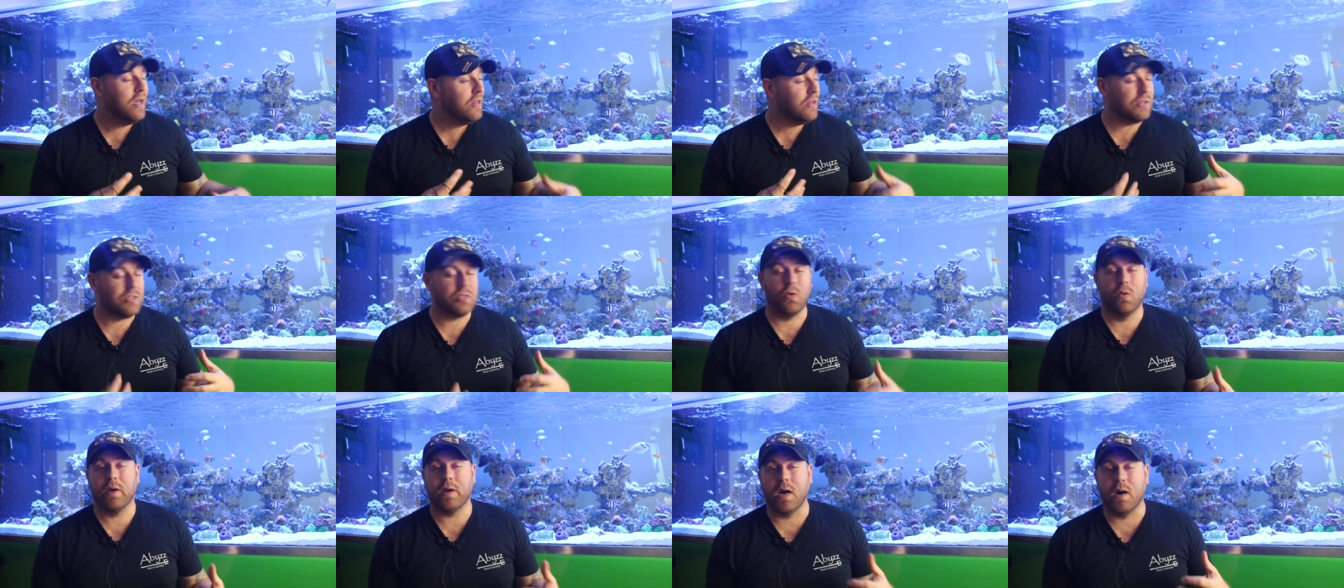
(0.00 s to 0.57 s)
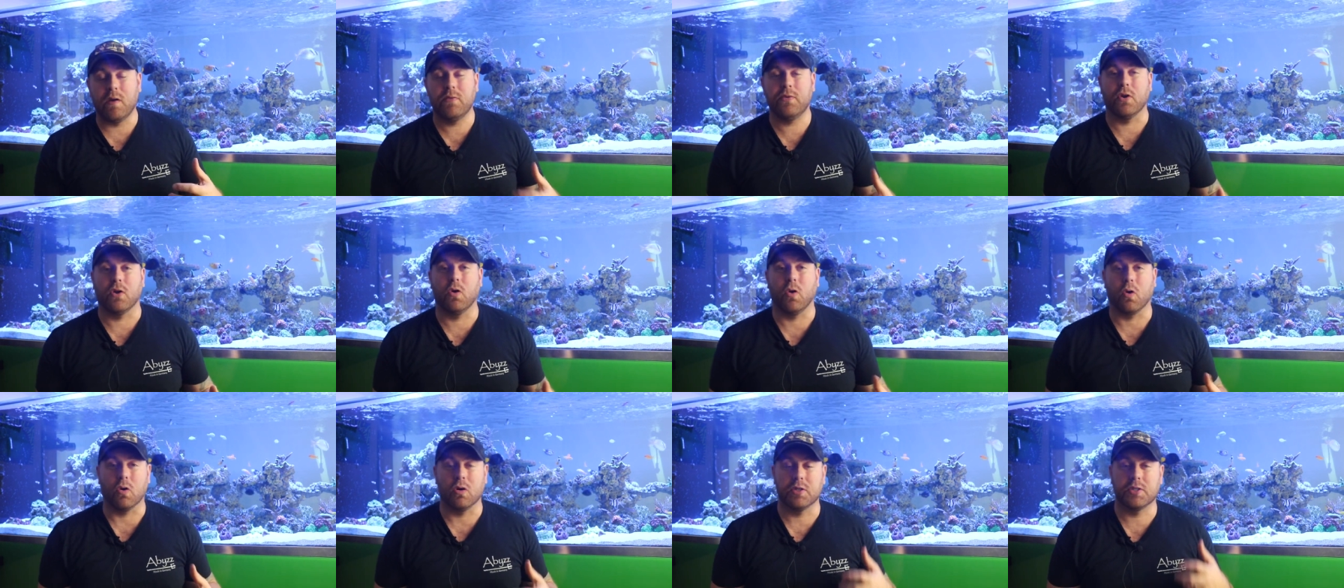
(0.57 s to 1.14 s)
that's going on with your
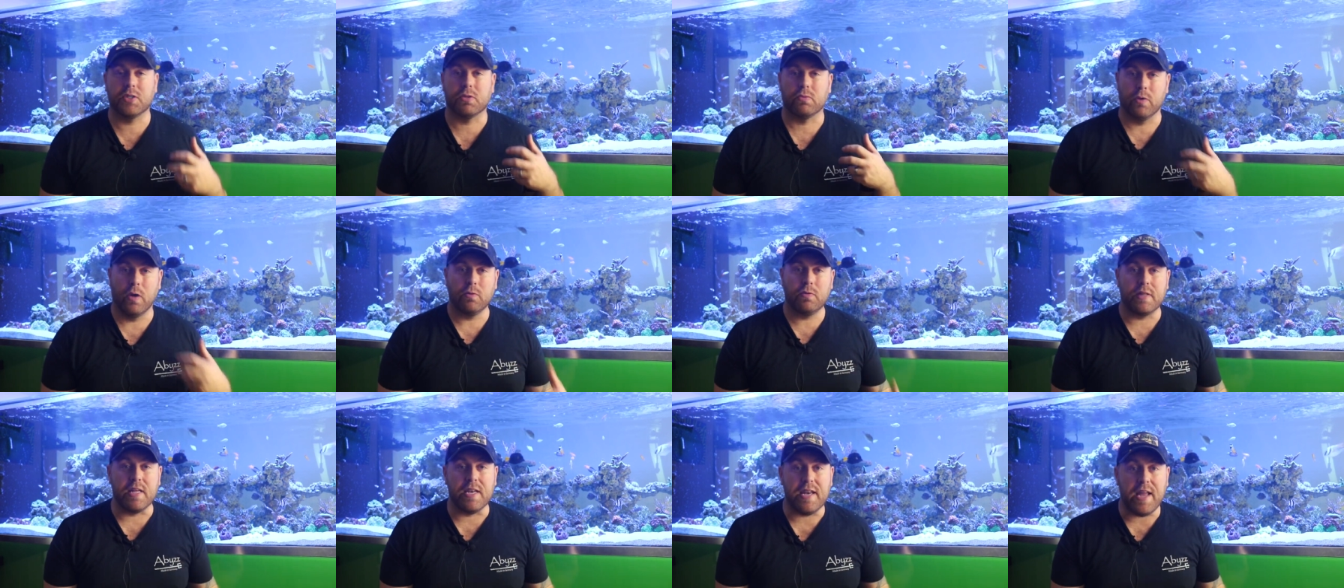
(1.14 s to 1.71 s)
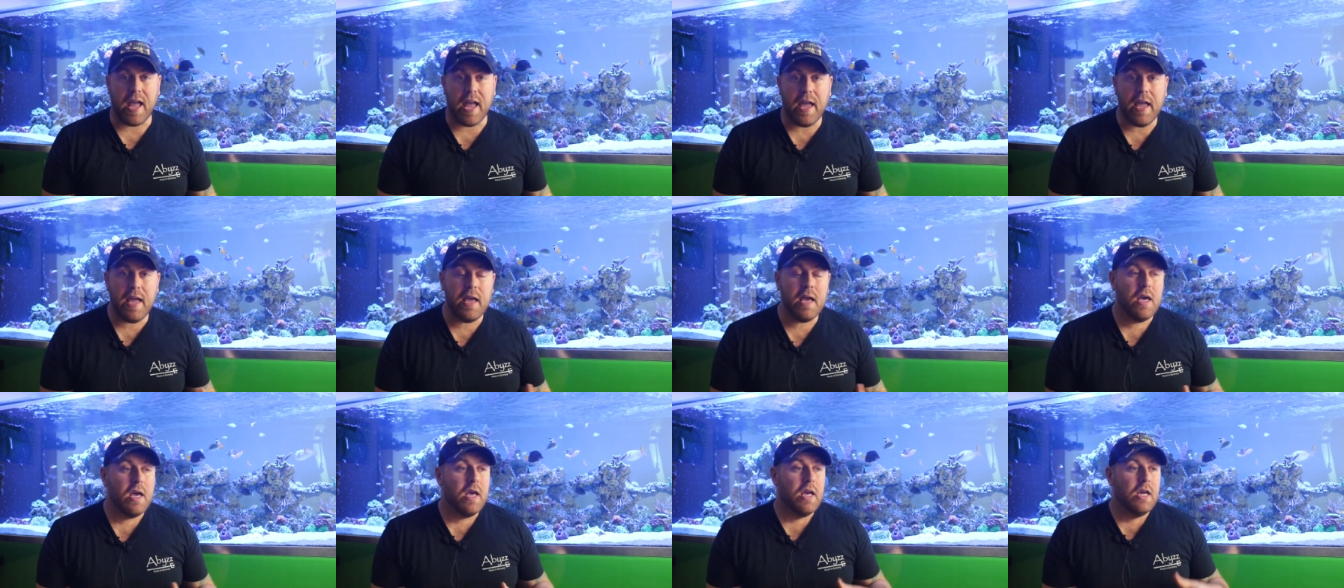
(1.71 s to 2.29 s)
corals throughout the
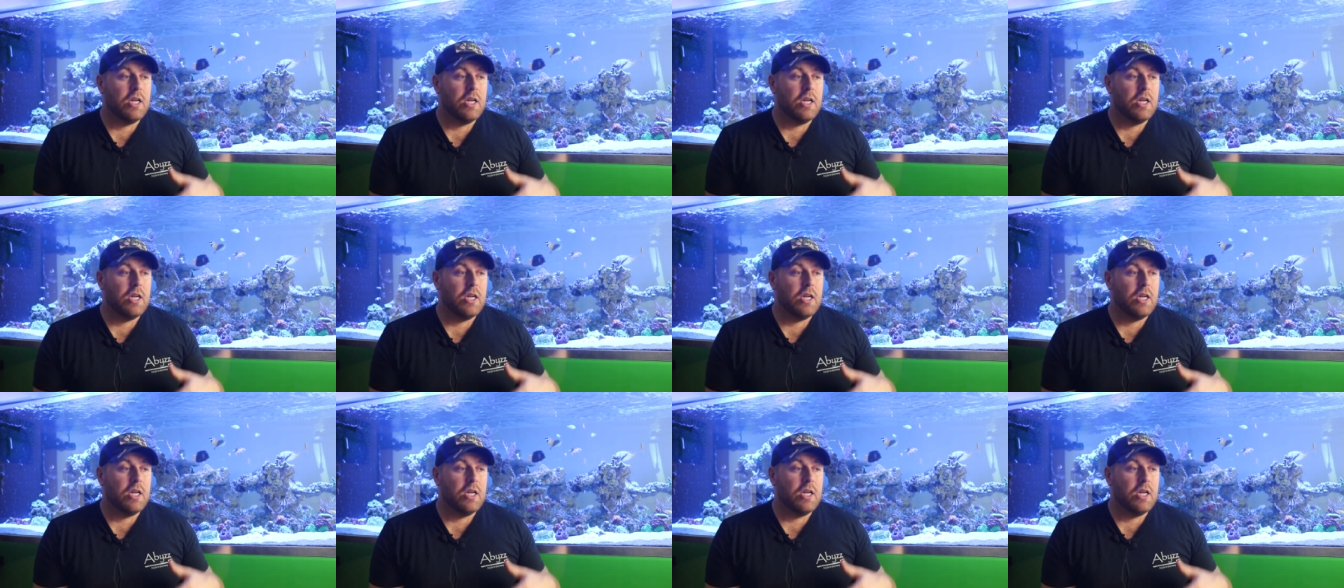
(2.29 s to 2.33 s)
day.